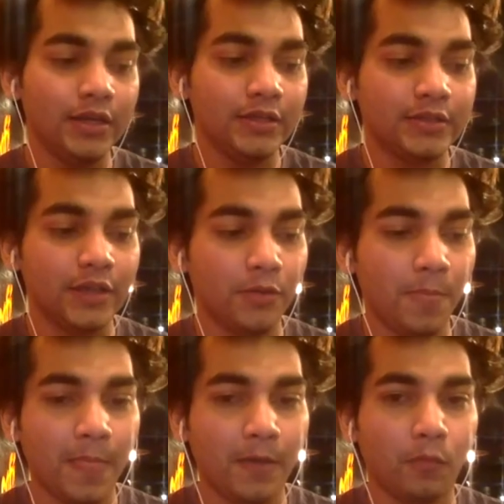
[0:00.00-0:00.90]
So
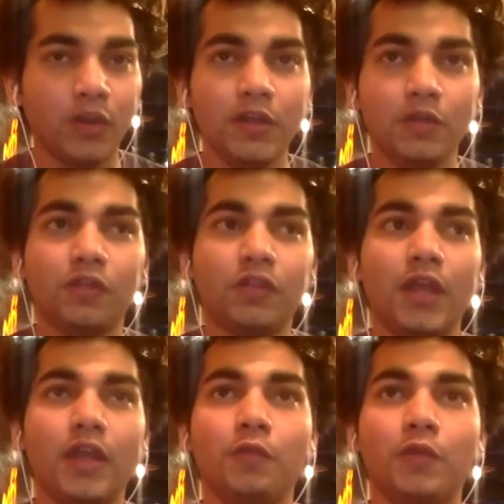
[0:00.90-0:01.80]
what do you
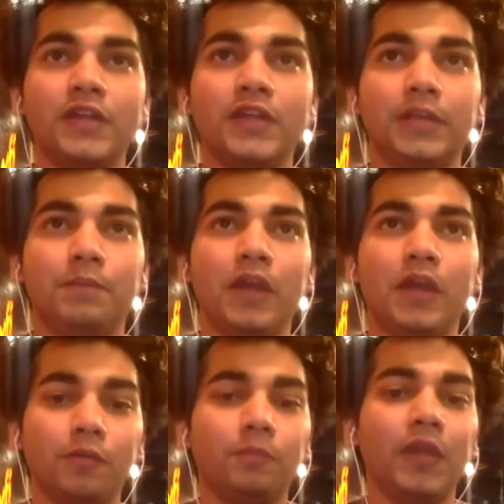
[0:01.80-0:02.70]
think is the
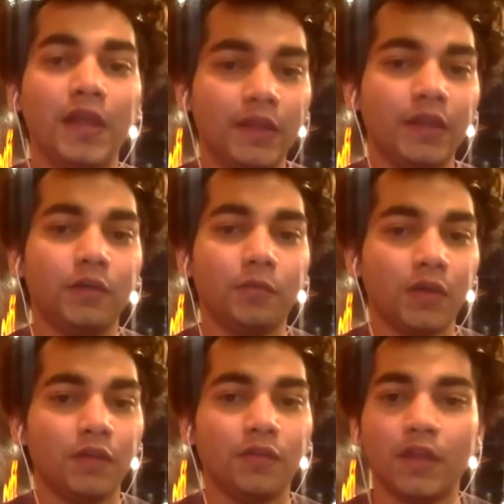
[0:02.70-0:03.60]
bigger play here? What
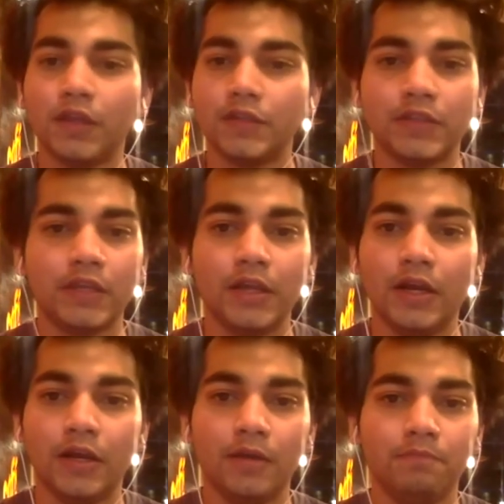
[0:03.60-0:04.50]
do you think is
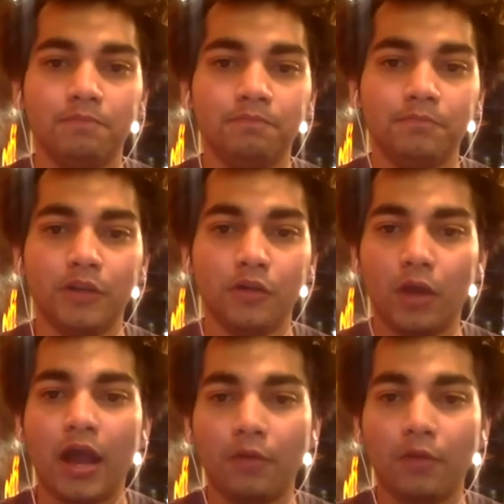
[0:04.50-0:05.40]

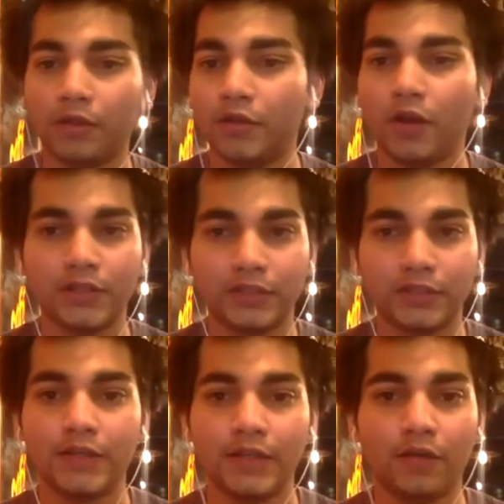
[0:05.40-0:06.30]
how are the dots
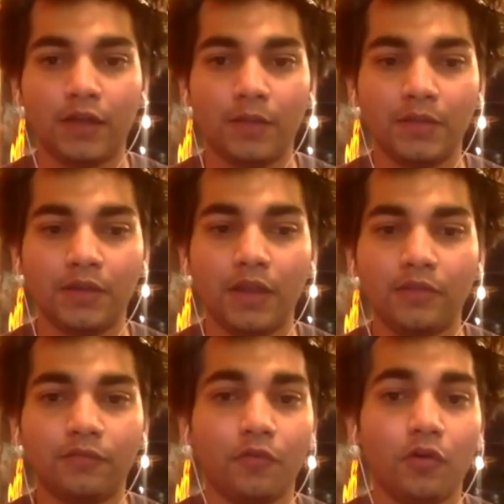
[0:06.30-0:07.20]
connecting or coming
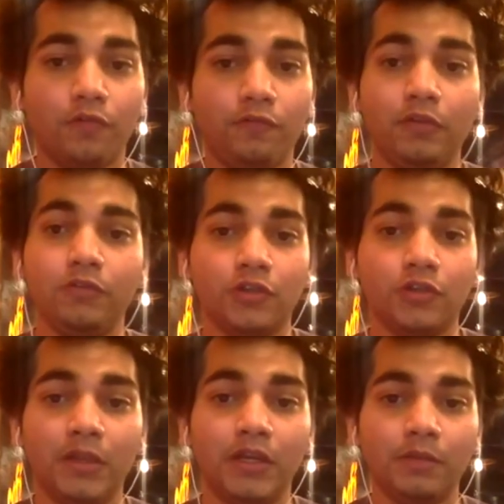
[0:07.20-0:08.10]
together for
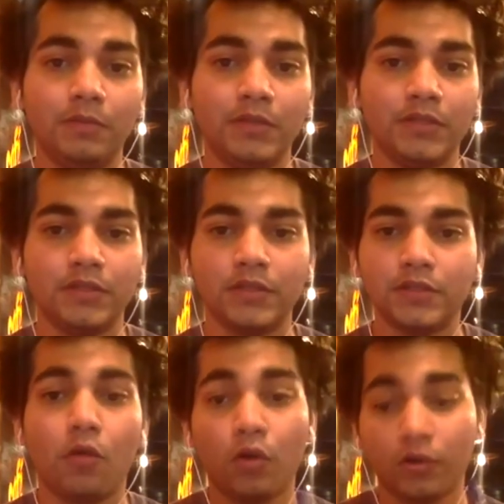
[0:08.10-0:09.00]
future B2B businesses
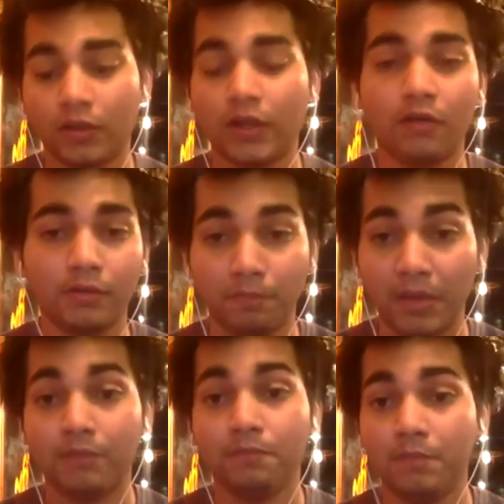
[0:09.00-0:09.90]
or the current
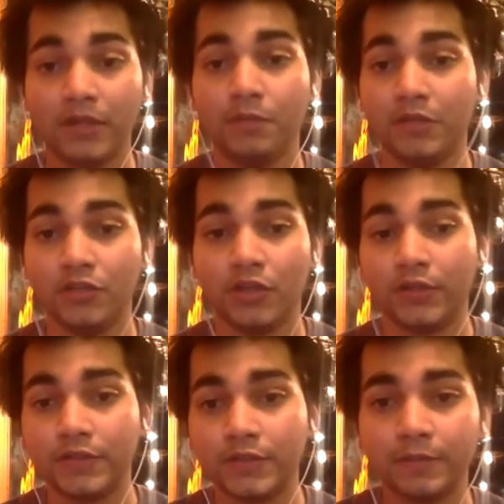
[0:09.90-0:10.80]
big B2B
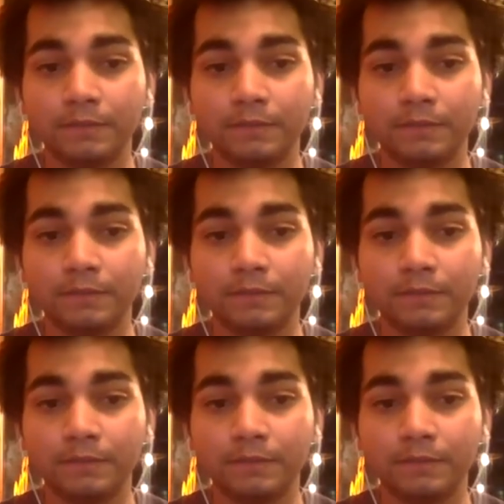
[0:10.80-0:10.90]
giants?